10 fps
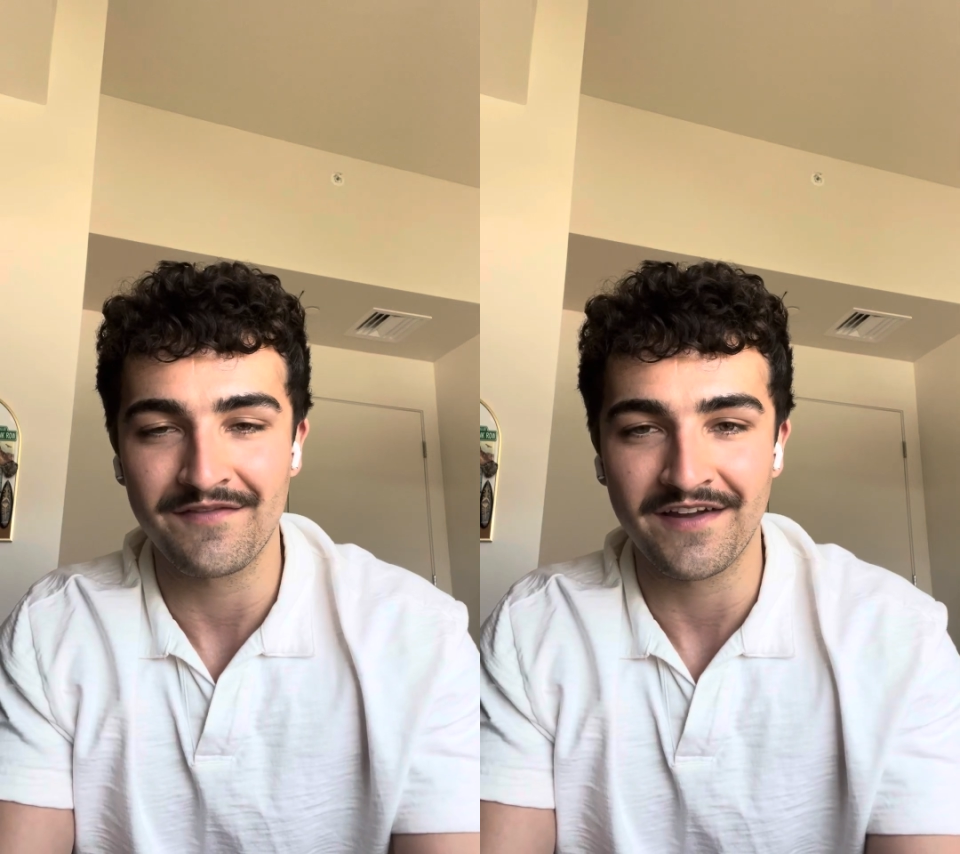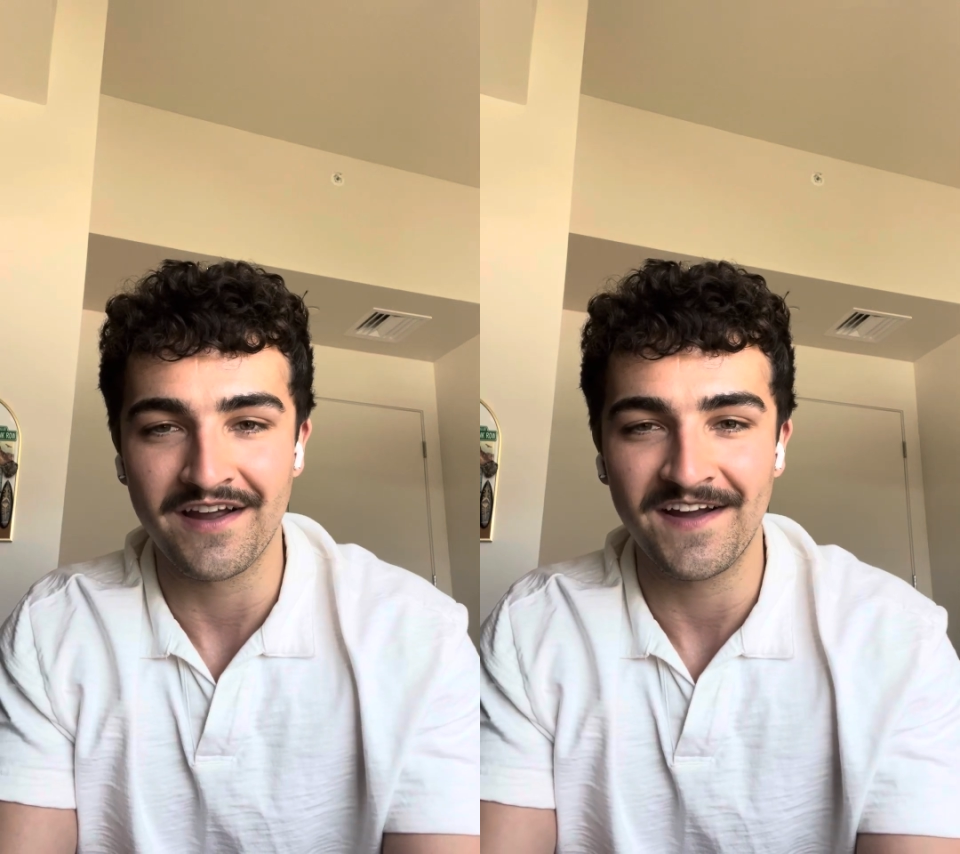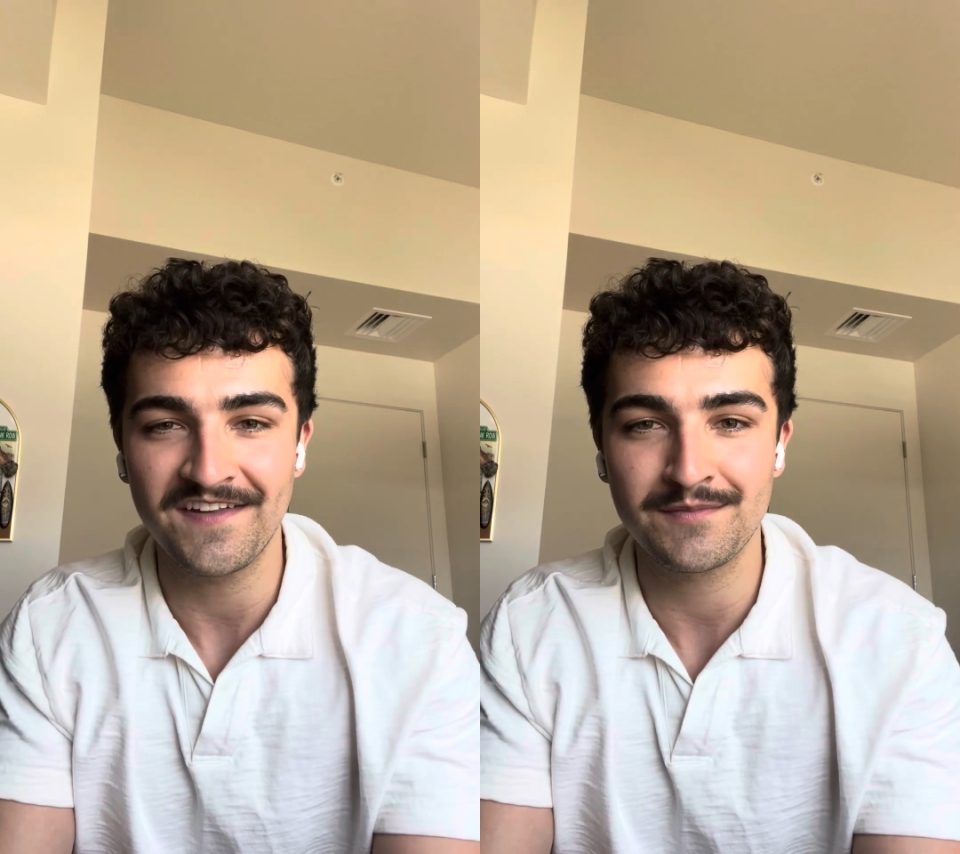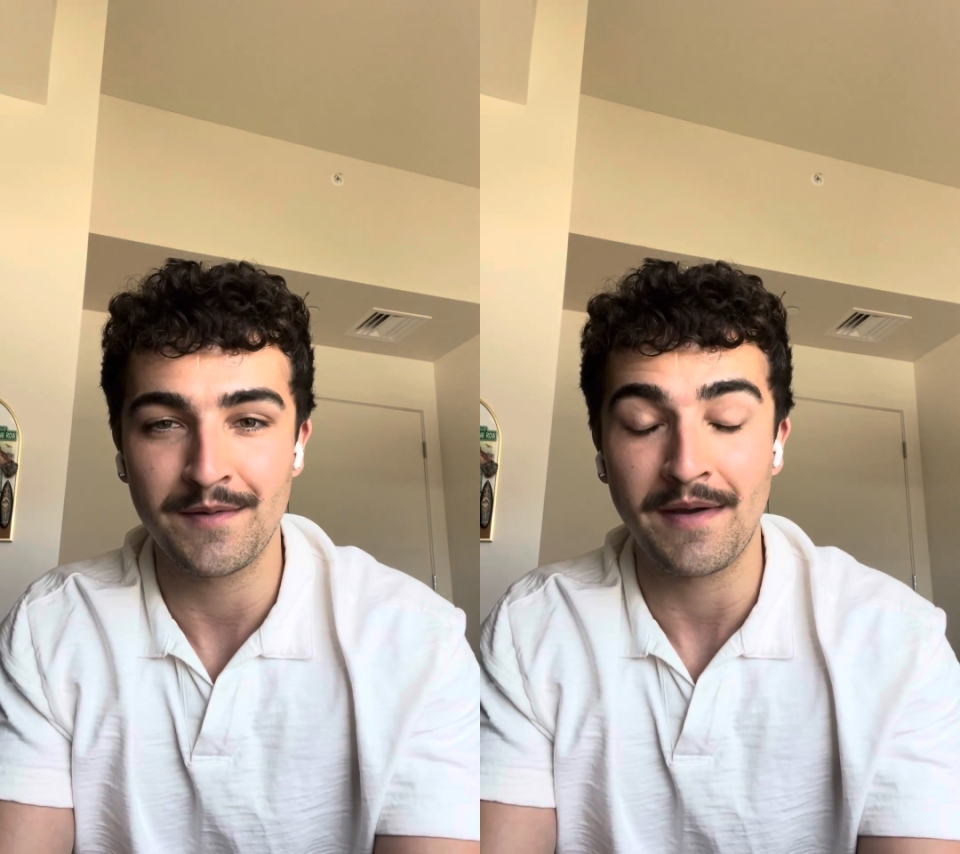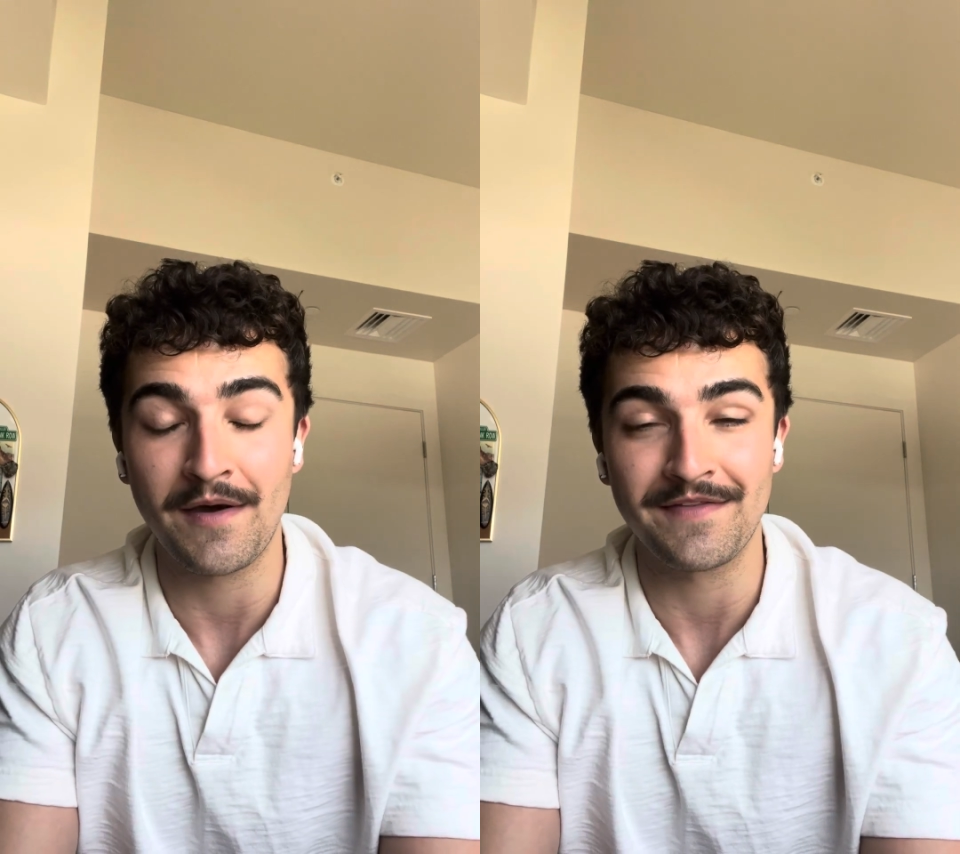the cusp
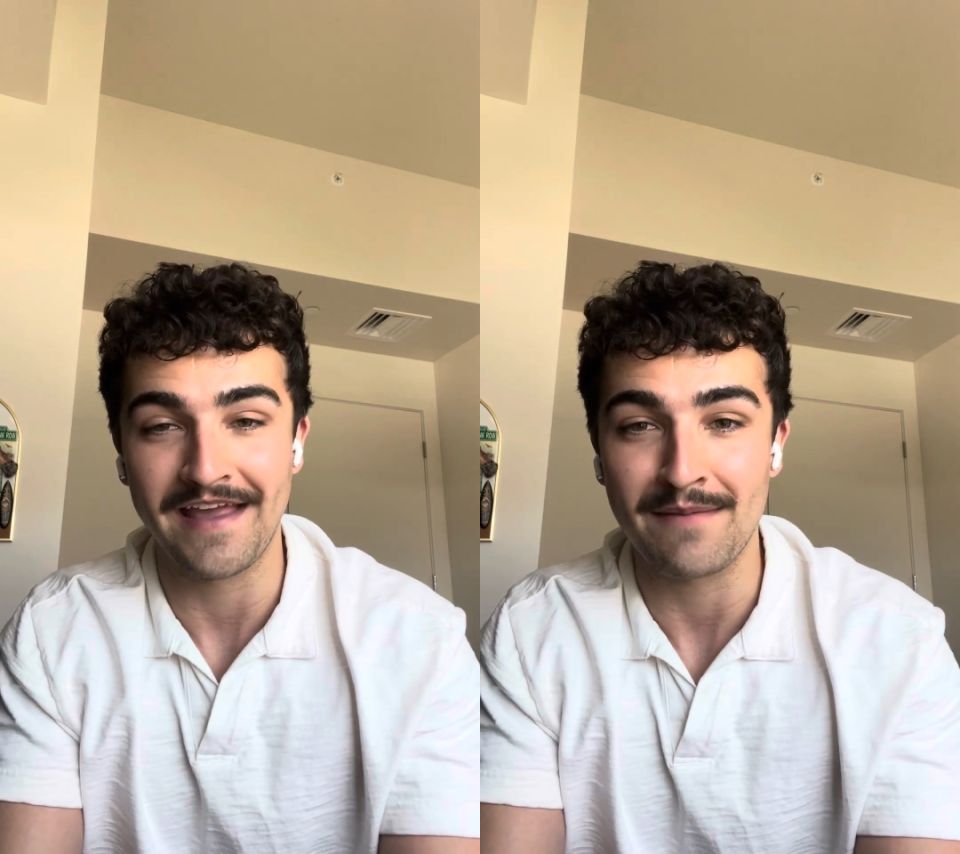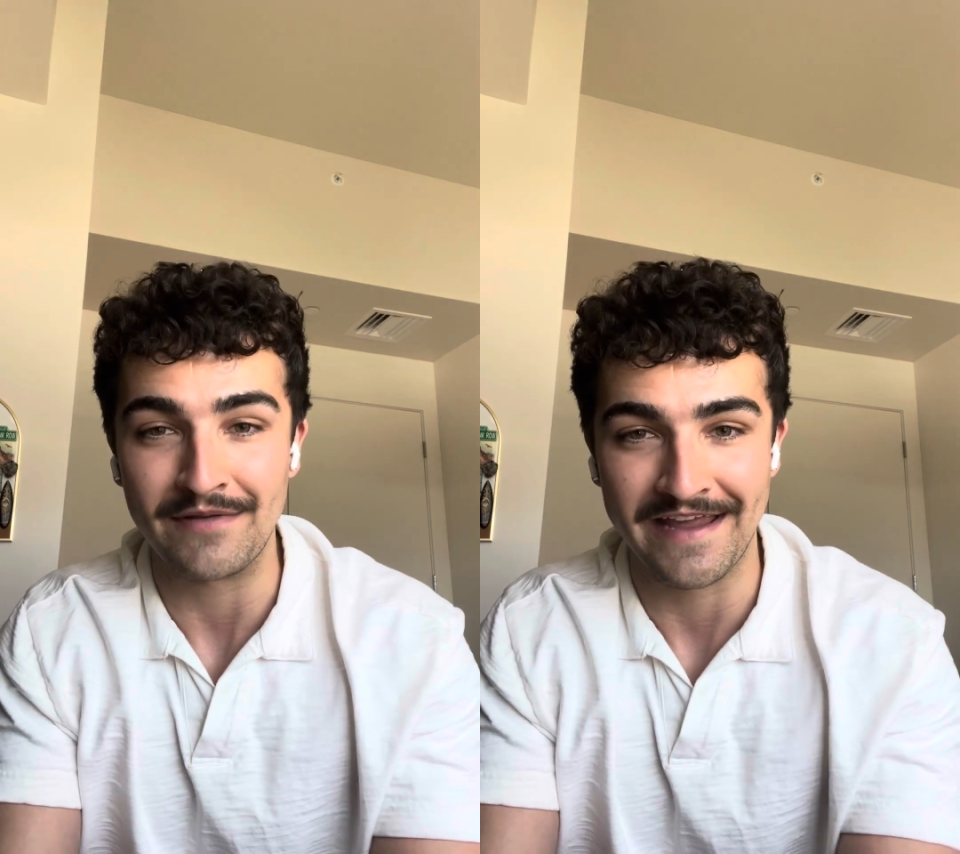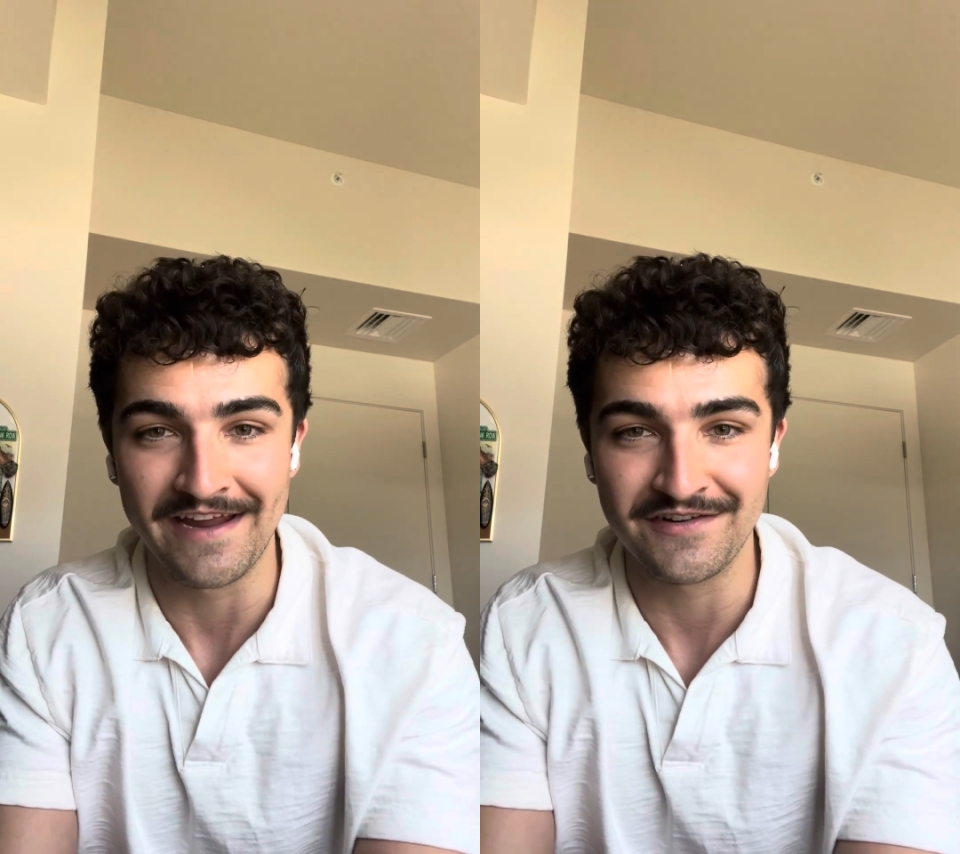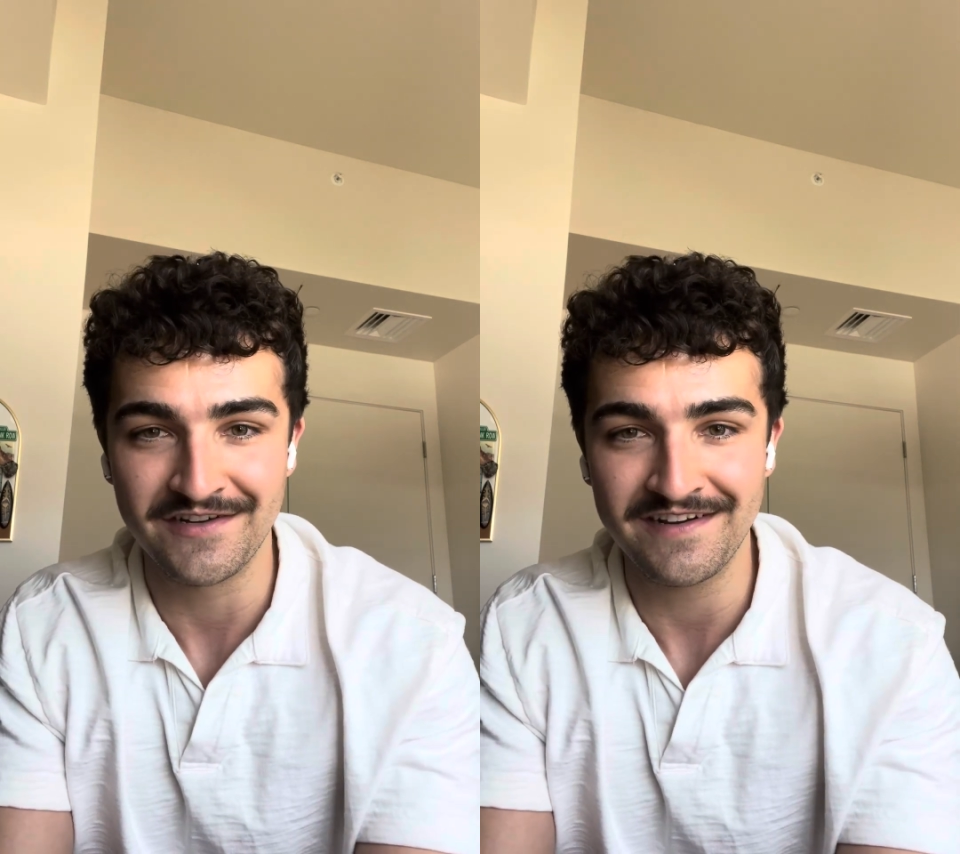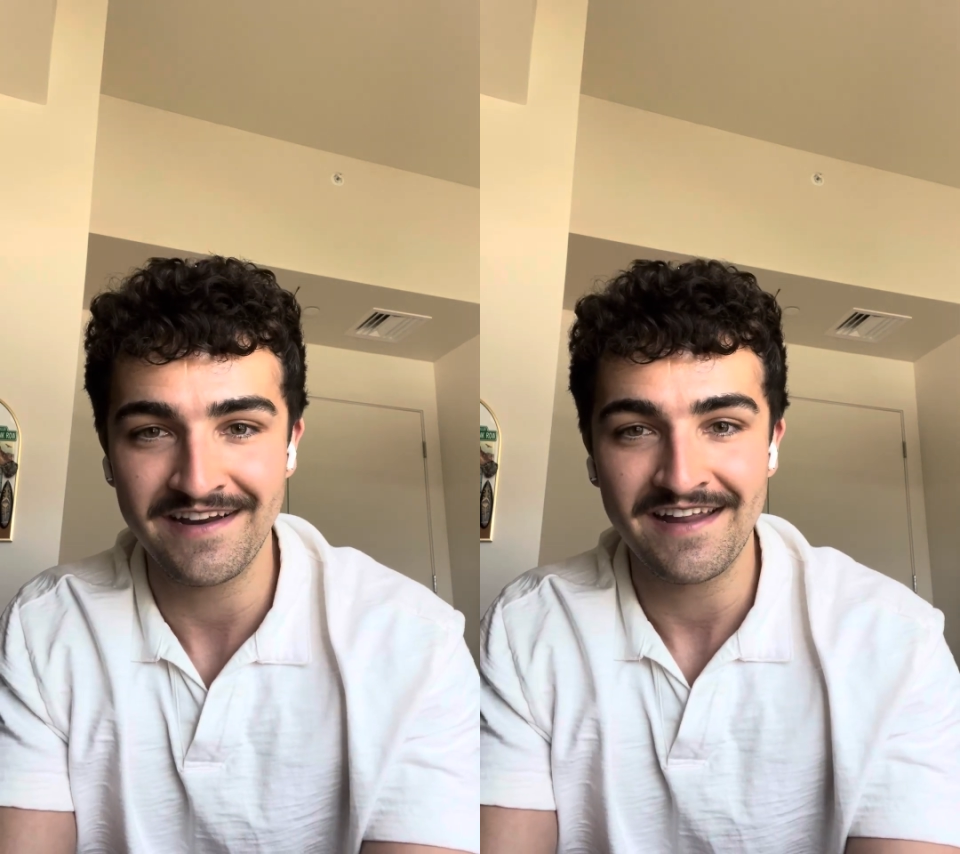about the
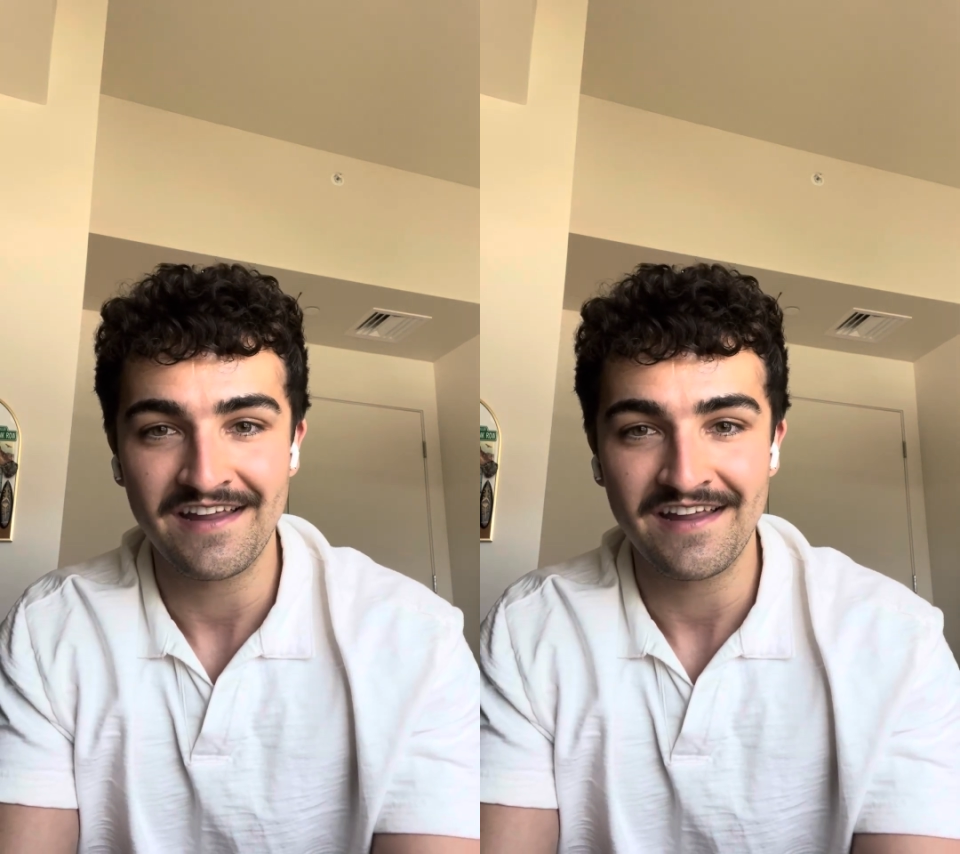application